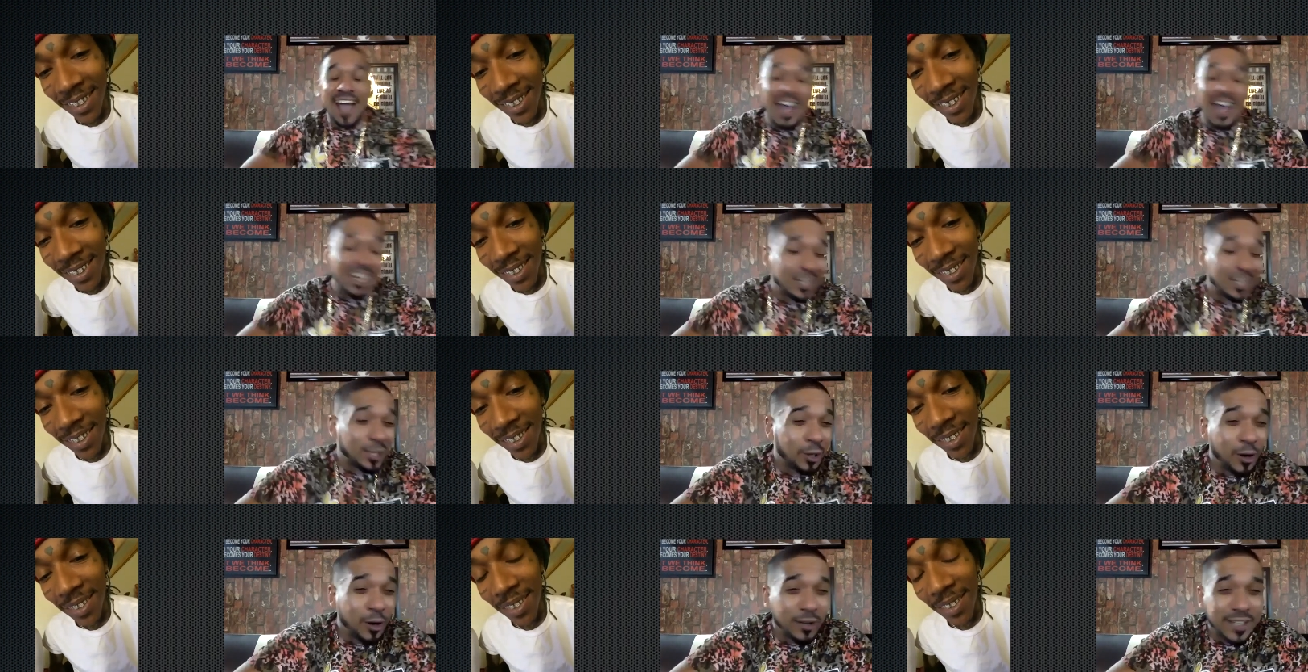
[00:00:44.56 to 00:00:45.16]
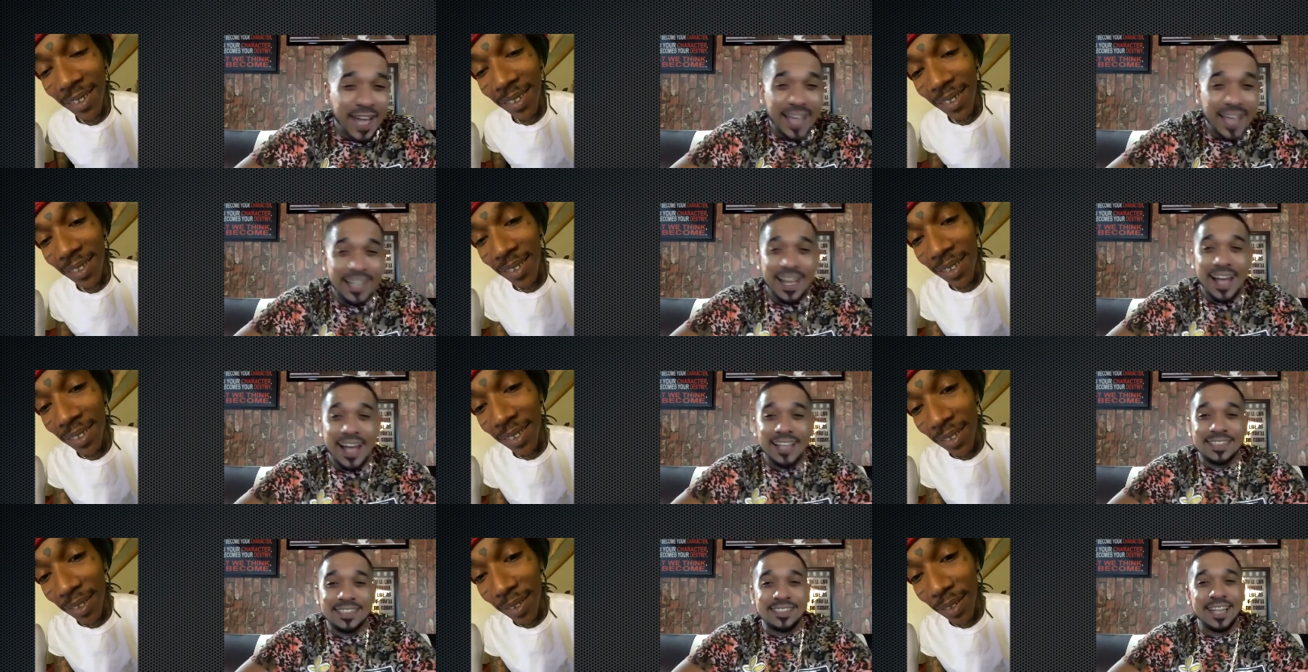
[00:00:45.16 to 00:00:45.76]
Speaker 1: I had a long night
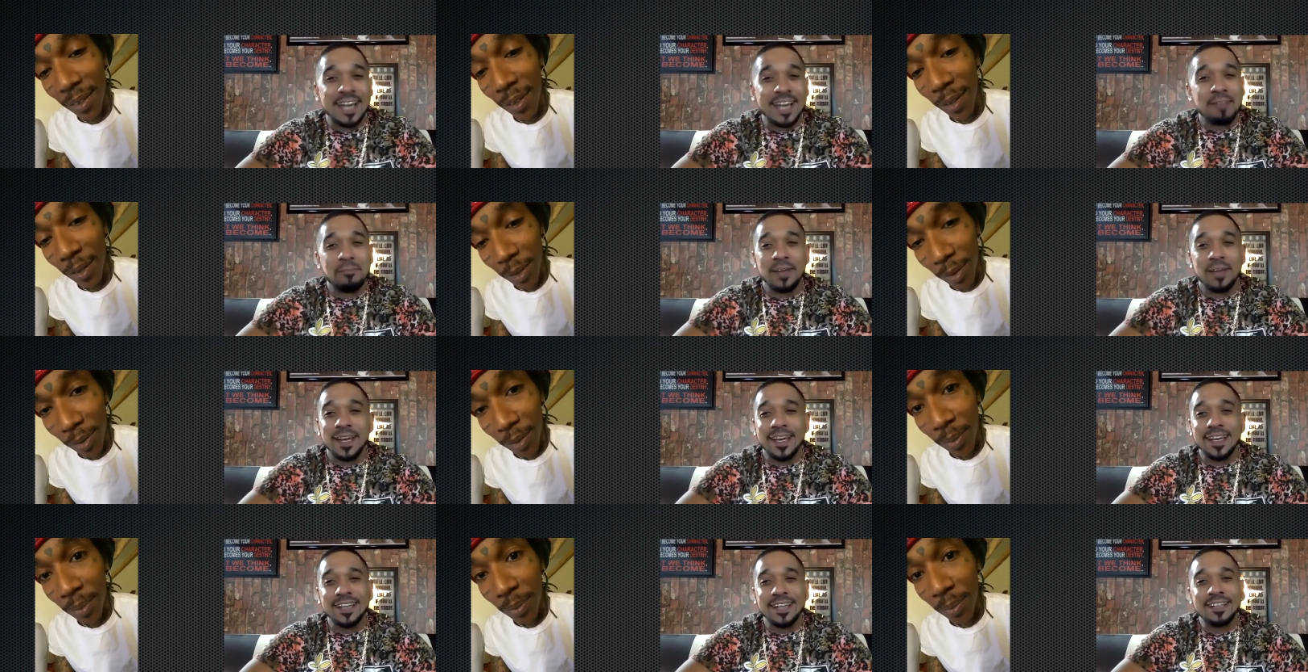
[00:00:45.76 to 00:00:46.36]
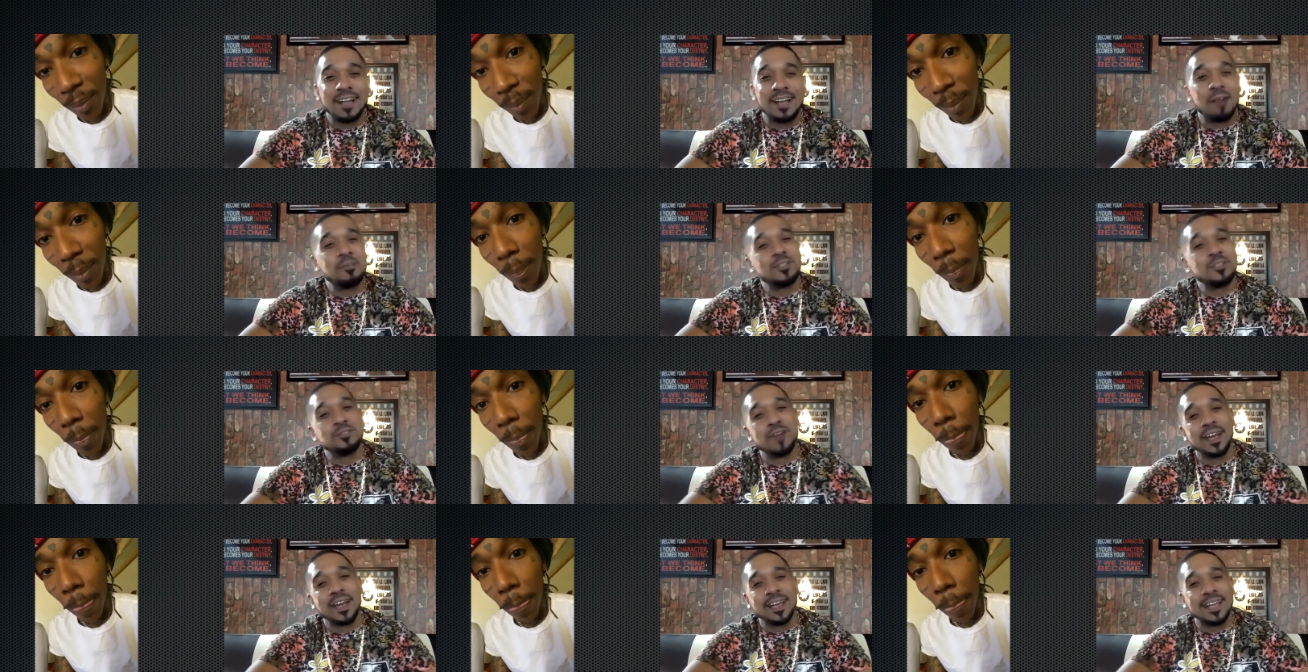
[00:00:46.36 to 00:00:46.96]
last night, man. I was
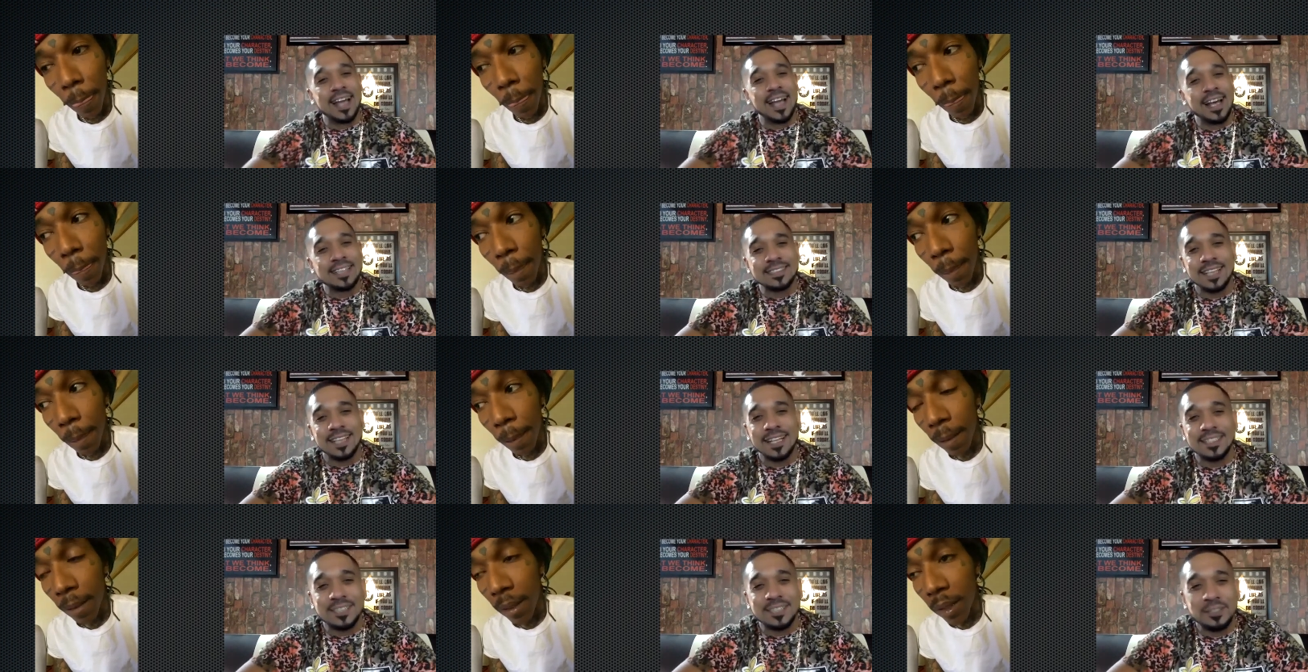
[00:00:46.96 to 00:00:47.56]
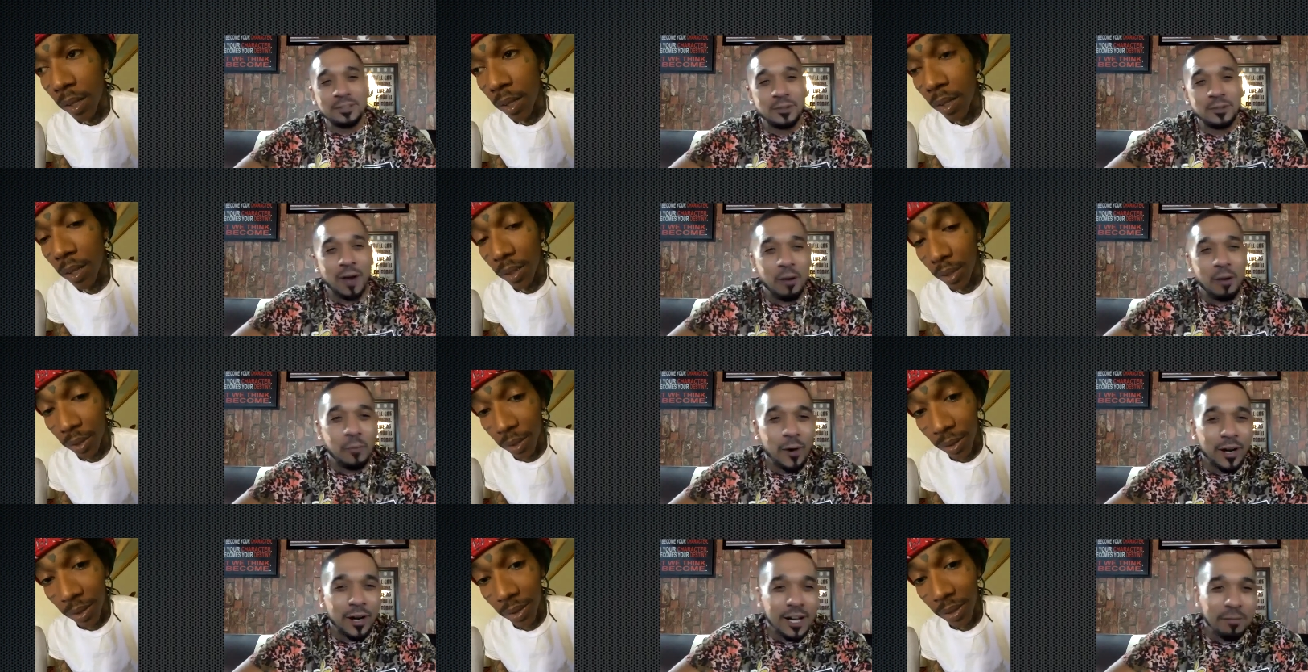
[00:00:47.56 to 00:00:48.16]
drinking last night, so you know I
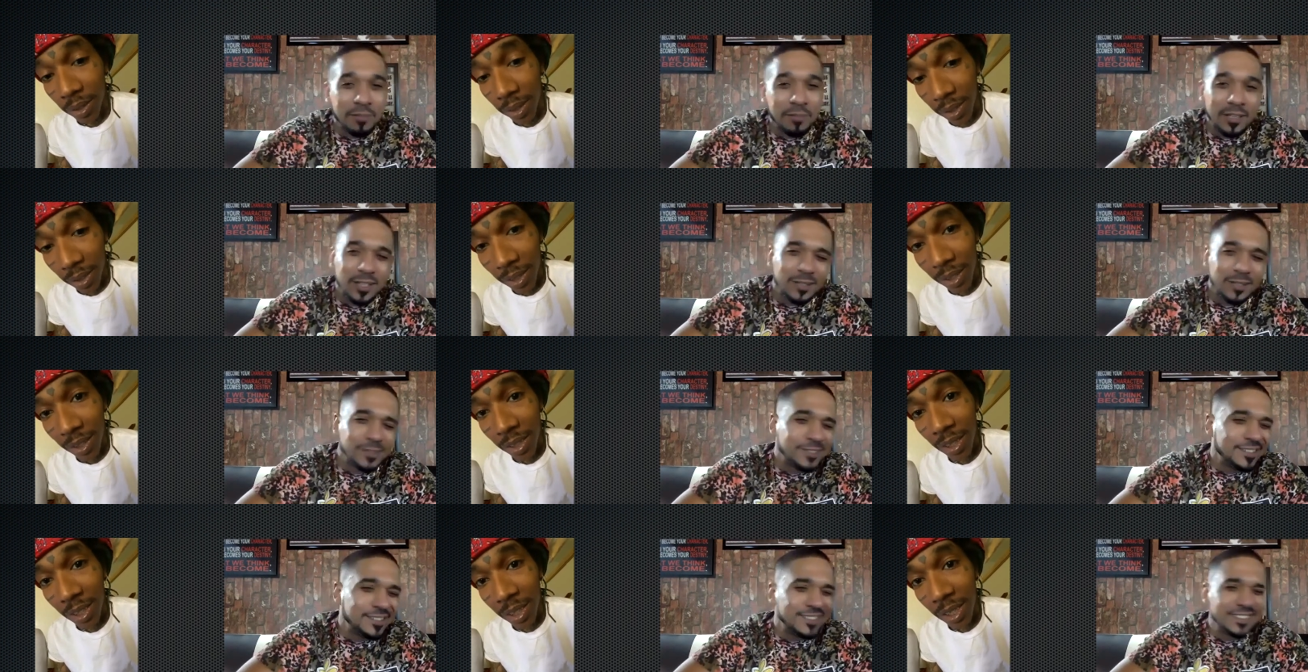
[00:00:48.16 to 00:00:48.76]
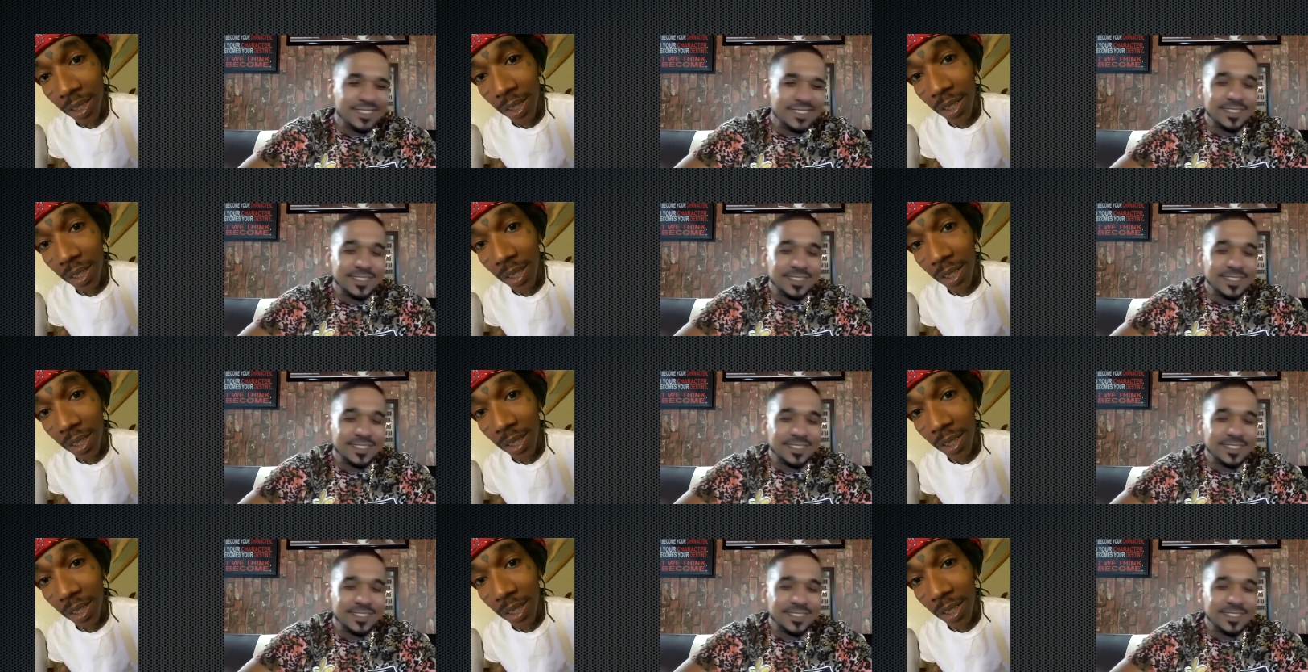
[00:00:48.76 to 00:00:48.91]
woke up a little.